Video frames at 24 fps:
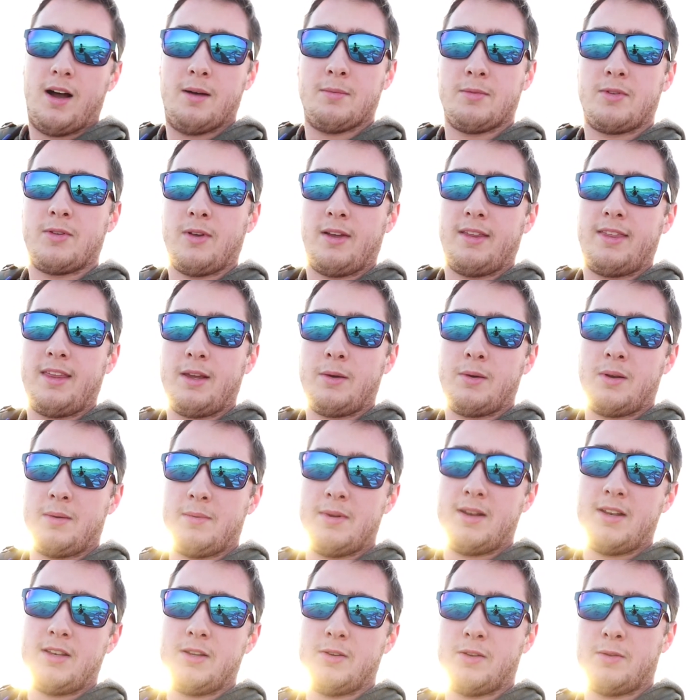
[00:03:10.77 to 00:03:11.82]
So I think what I'm
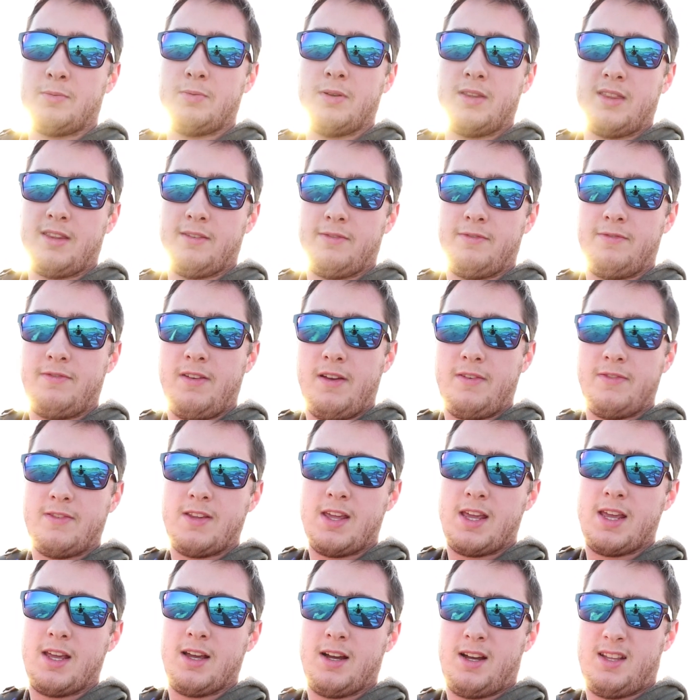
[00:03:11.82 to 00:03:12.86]
going to do is put the
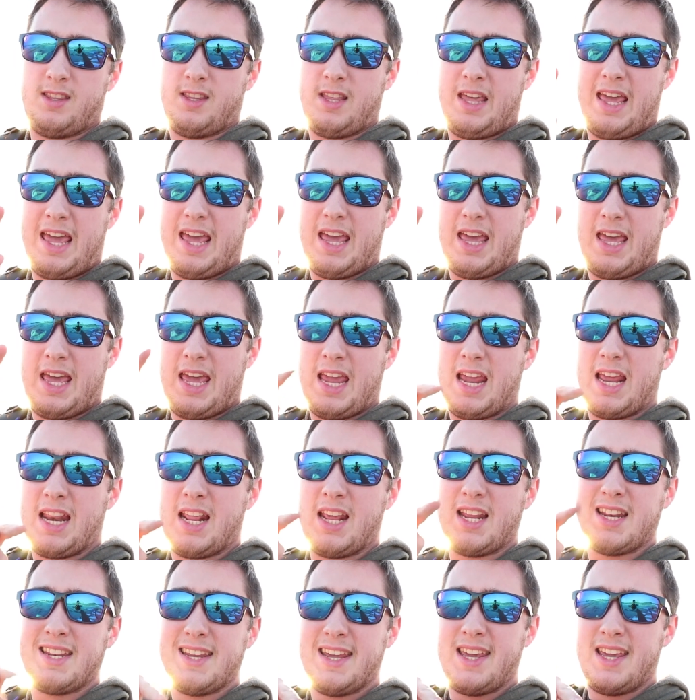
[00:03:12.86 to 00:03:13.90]
50 on the
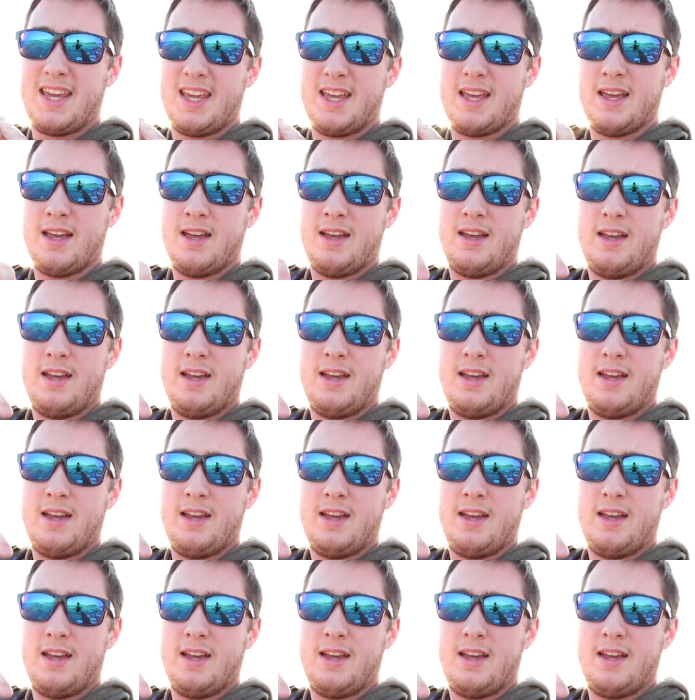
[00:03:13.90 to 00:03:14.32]
80D